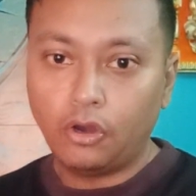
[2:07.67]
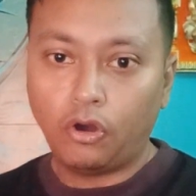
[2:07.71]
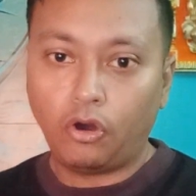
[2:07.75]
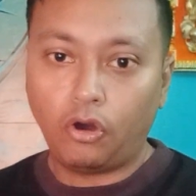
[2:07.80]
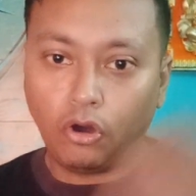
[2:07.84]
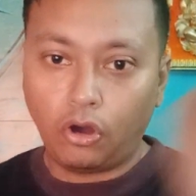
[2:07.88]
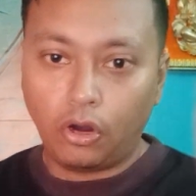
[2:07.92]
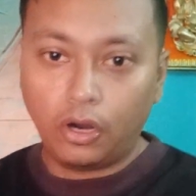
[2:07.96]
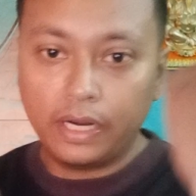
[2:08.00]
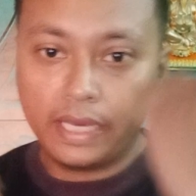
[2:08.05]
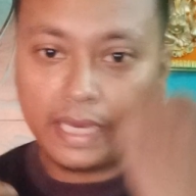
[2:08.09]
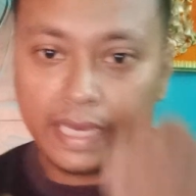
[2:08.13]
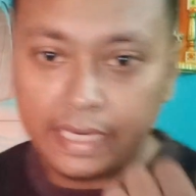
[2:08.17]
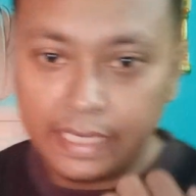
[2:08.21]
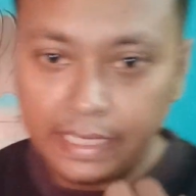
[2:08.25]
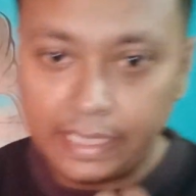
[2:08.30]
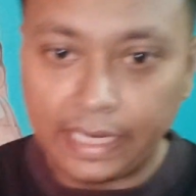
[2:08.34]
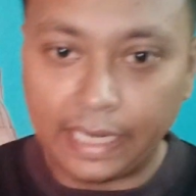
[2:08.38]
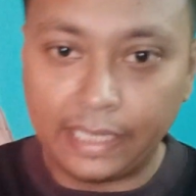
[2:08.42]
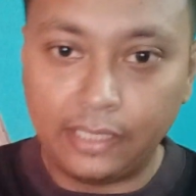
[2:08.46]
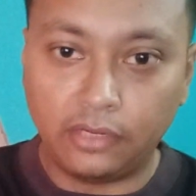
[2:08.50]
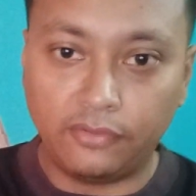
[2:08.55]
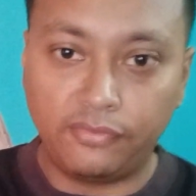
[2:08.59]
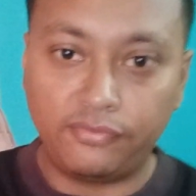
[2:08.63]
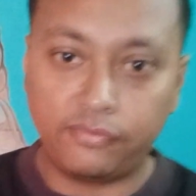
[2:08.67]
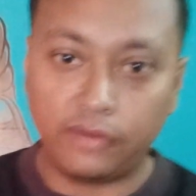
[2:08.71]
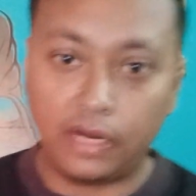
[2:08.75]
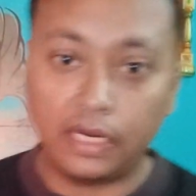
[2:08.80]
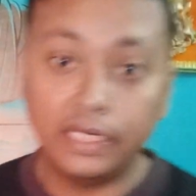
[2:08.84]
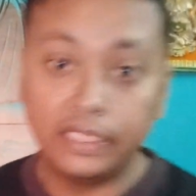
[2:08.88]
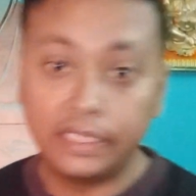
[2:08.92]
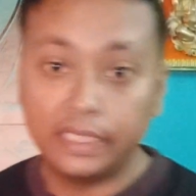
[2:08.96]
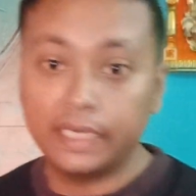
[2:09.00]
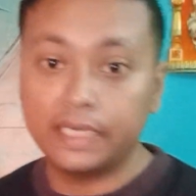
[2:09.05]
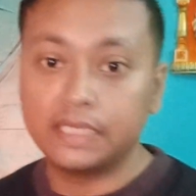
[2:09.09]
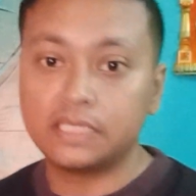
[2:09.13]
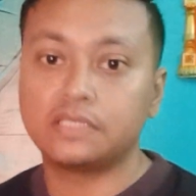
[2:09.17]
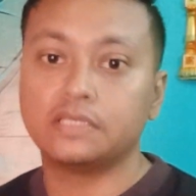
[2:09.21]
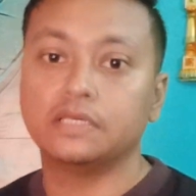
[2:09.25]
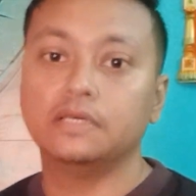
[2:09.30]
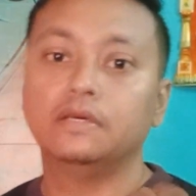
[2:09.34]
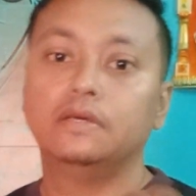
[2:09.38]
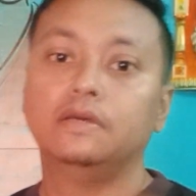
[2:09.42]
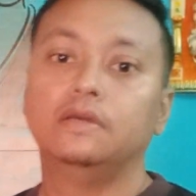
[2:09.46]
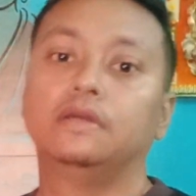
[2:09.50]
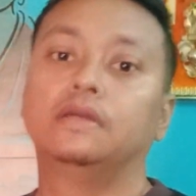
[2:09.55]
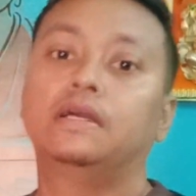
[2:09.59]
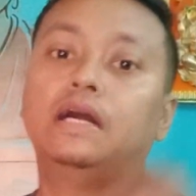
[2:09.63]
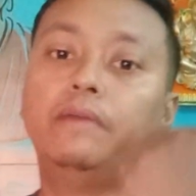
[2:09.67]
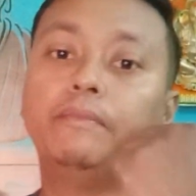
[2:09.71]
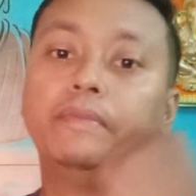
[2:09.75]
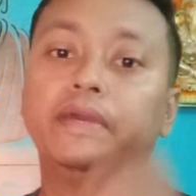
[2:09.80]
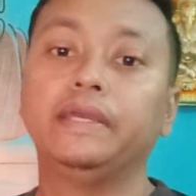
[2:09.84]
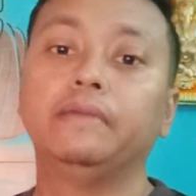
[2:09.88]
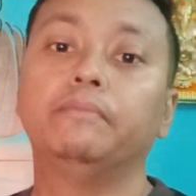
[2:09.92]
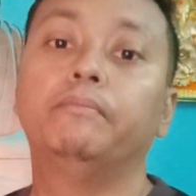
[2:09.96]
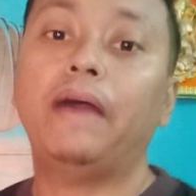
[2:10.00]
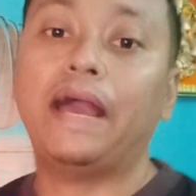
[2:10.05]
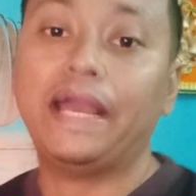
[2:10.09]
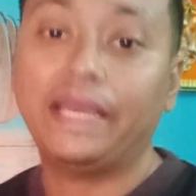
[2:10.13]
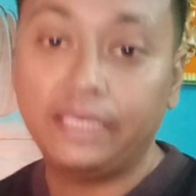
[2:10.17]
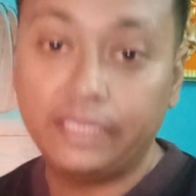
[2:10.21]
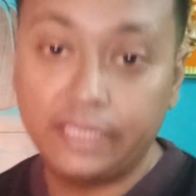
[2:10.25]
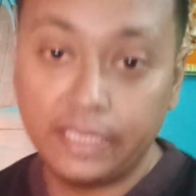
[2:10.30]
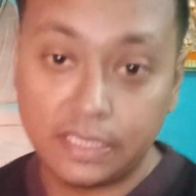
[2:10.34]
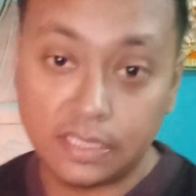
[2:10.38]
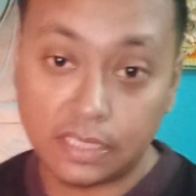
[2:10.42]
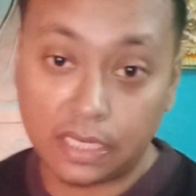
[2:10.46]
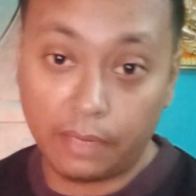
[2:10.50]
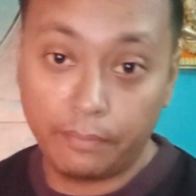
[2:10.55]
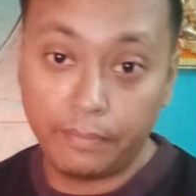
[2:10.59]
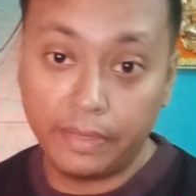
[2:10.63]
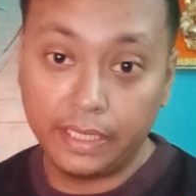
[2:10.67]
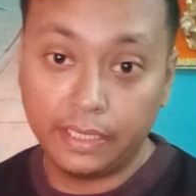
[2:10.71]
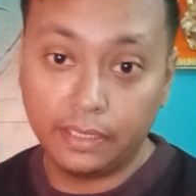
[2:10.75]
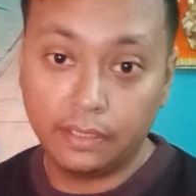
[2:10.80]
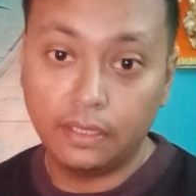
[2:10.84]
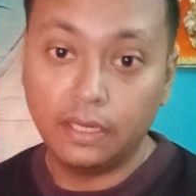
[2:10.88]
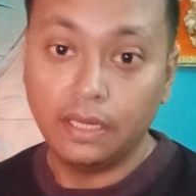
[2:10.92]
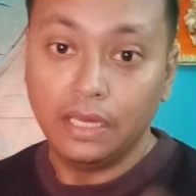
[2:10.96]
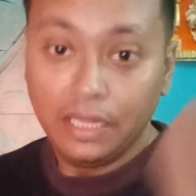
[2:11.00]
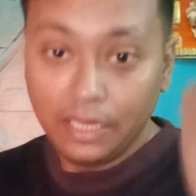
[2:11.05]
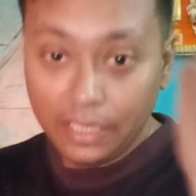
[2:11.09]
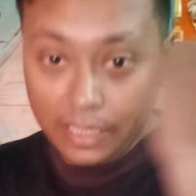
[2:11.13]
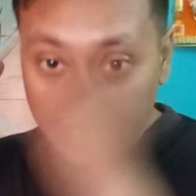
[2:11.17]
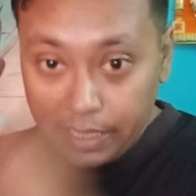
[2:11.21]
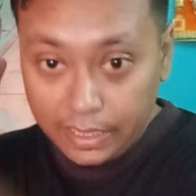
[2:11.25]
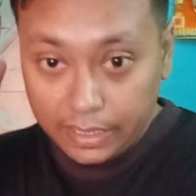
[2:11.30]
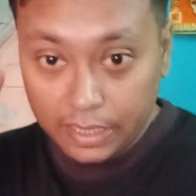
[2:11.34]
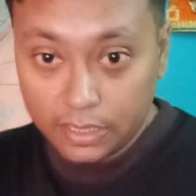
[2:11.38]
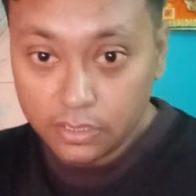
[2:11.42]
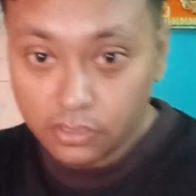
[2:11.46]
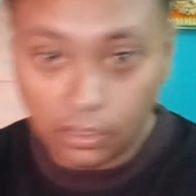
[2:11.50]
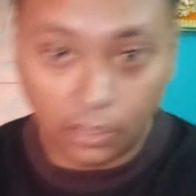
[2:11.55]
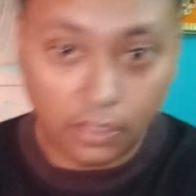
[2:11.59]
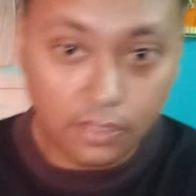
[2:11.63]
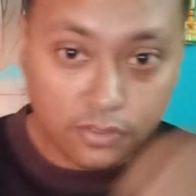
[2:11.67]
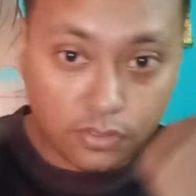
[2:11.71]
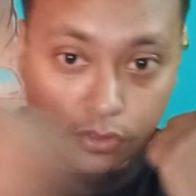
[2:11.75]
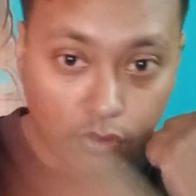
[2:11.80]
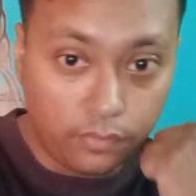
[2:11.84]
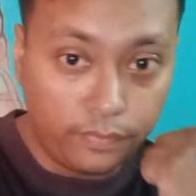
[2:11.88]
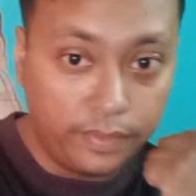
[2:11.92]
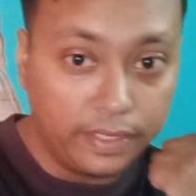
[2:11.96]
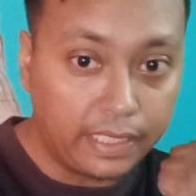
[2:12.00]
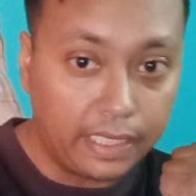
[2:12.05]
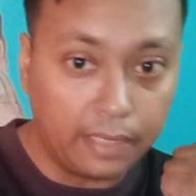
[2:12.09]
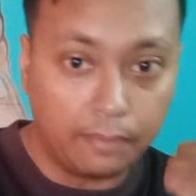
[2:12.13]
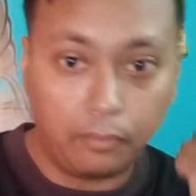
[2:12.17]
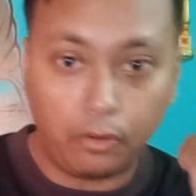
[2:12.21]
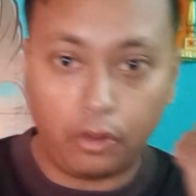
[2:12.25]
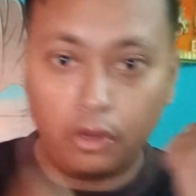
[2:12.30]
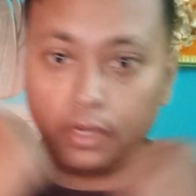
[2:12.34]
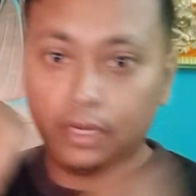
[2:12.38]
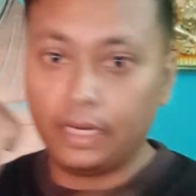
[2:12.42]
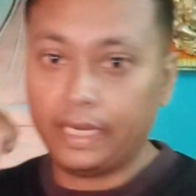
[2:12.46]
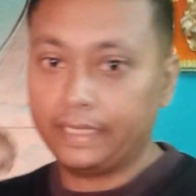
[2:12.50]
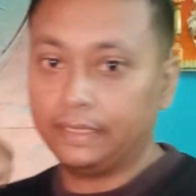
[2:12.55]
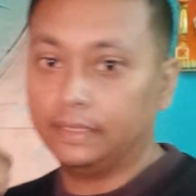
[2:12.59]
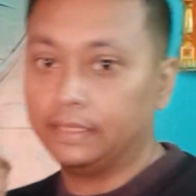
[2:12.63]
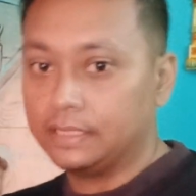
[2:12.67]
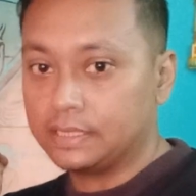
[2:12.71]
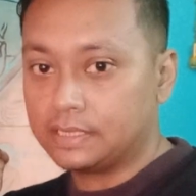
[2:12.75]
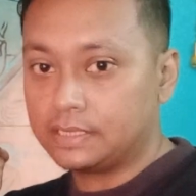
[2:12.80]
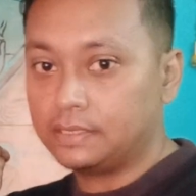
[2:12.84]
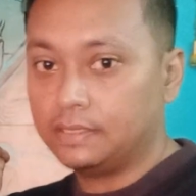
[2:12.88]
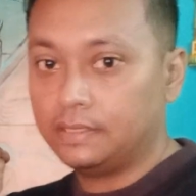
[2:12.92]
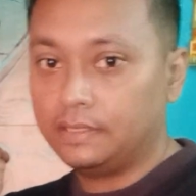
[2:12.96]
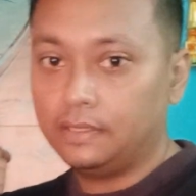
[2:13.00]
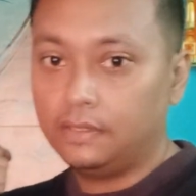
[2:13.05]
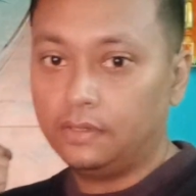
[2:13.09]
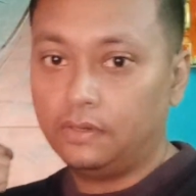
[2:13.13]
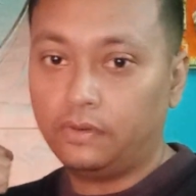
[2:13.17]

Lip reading: or any kind of front kicks coming, back kicks coming, knee kicks also we can block like this.